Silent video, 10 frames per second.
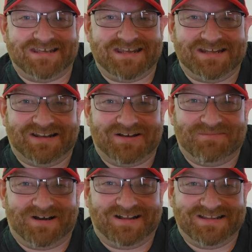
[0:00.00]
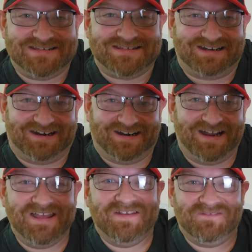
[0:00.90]
Gila
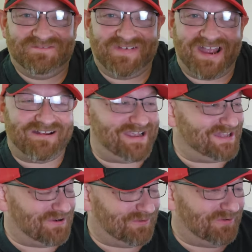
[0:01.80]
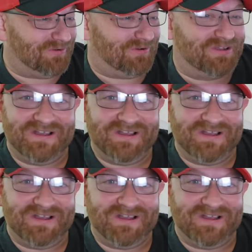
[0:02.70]
Monster. Very cool.